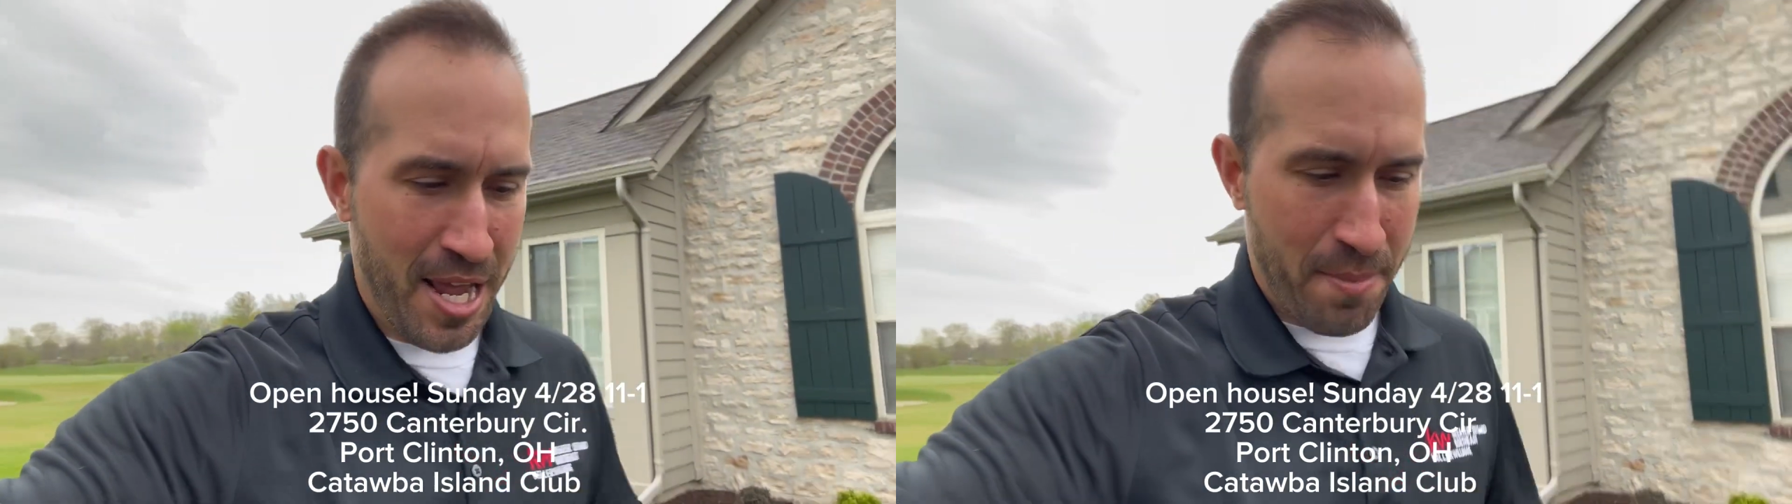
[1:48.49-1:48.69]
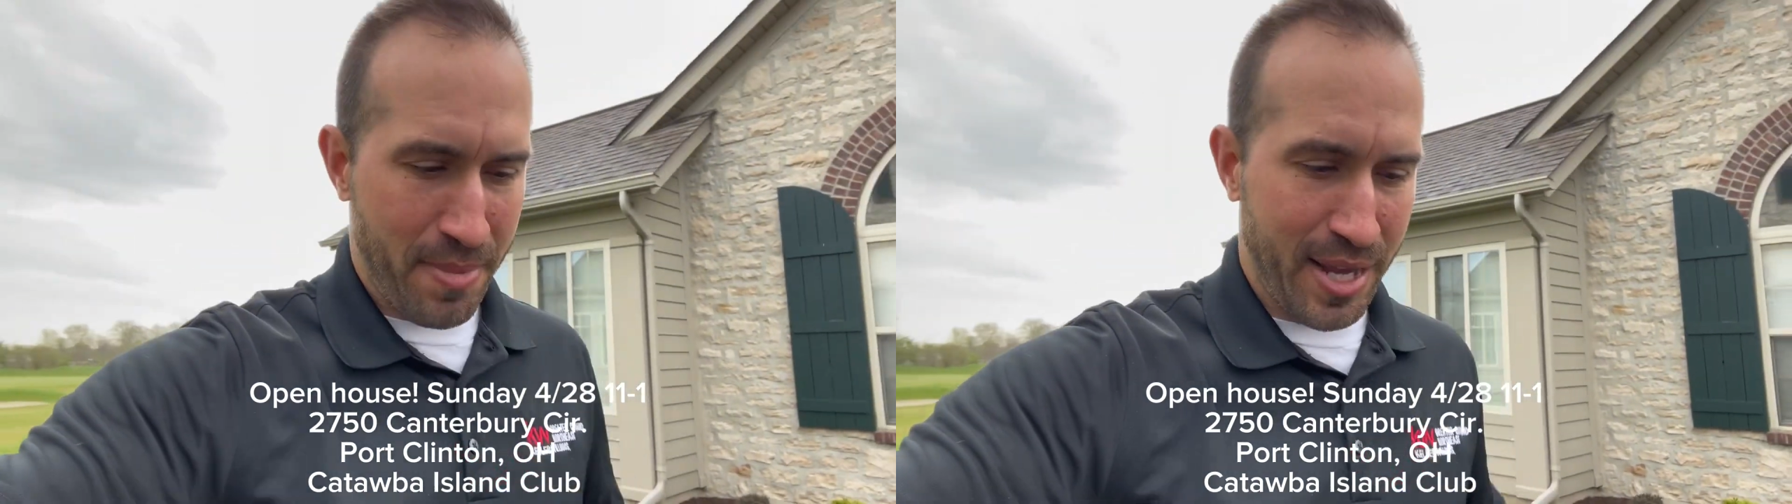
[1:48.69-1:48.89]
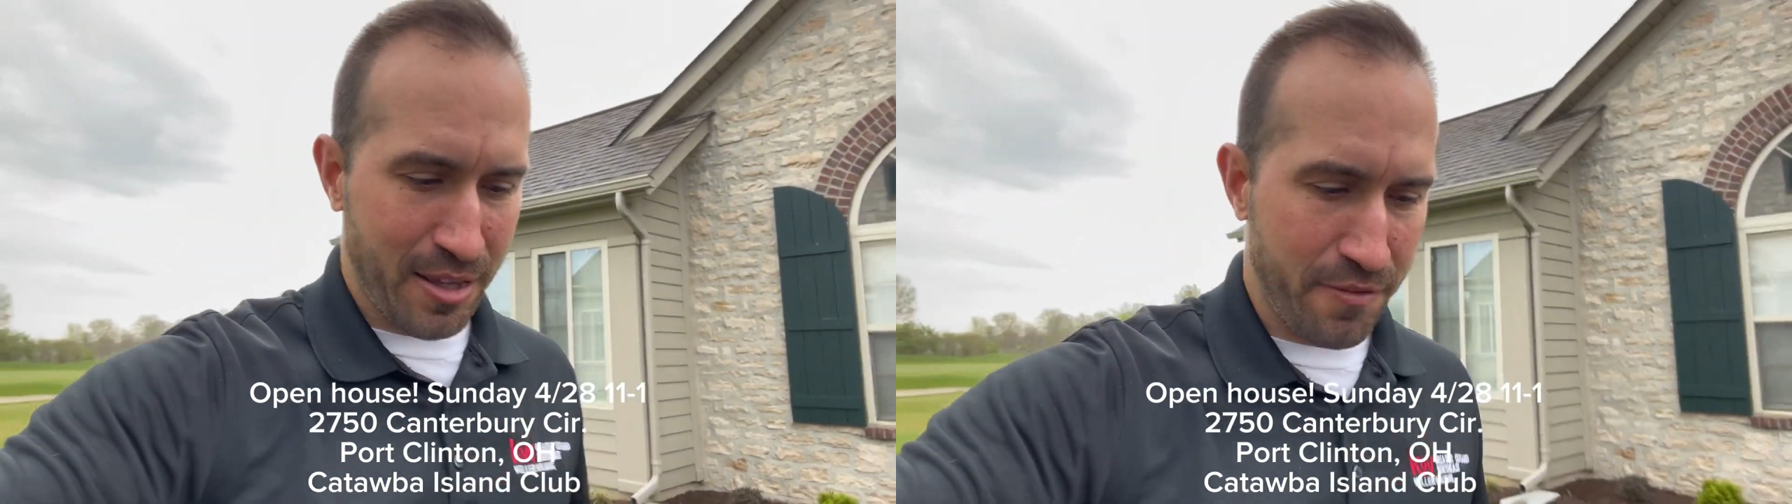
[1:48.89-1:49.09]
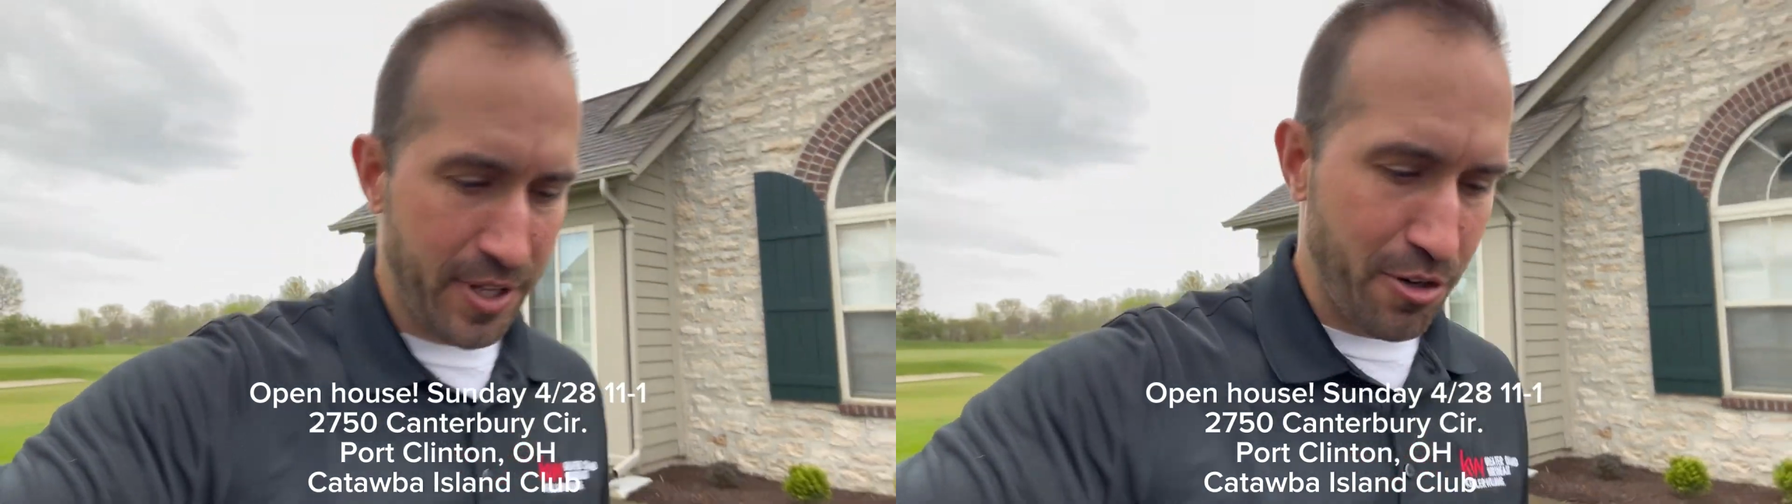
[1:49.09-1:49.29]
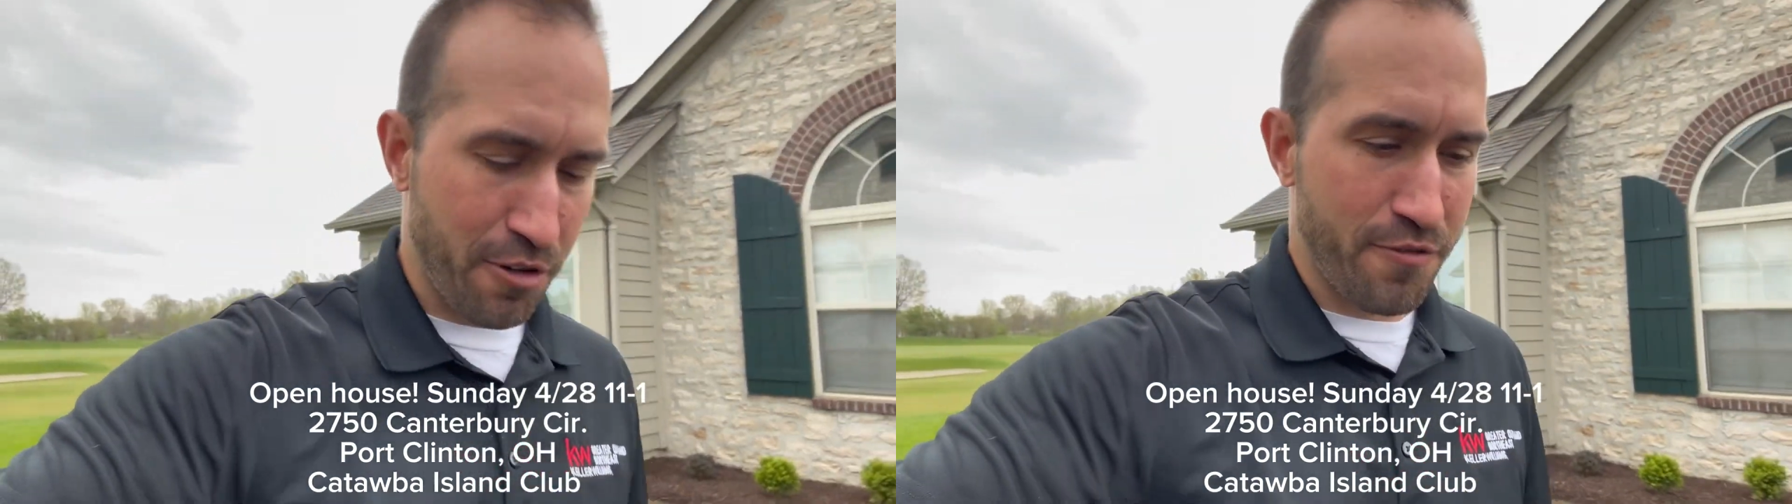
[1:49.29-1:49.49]
My lovely
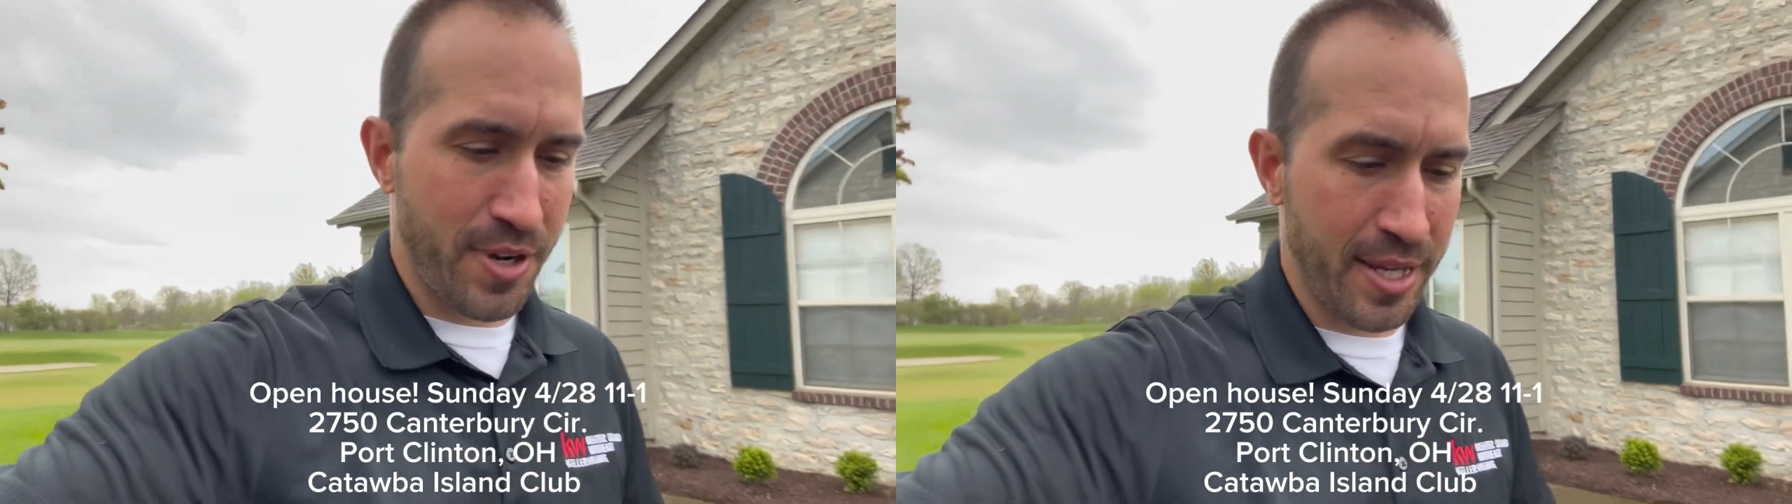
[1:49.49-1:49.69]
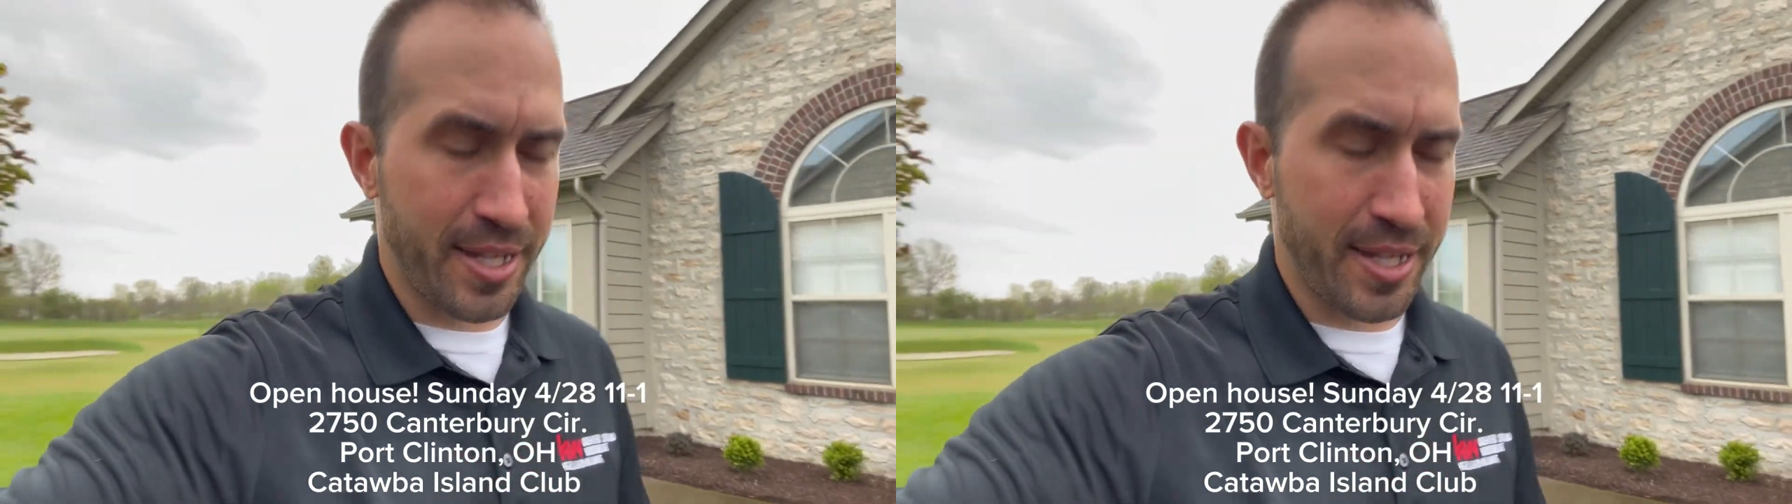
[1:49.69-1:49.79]
girlfriend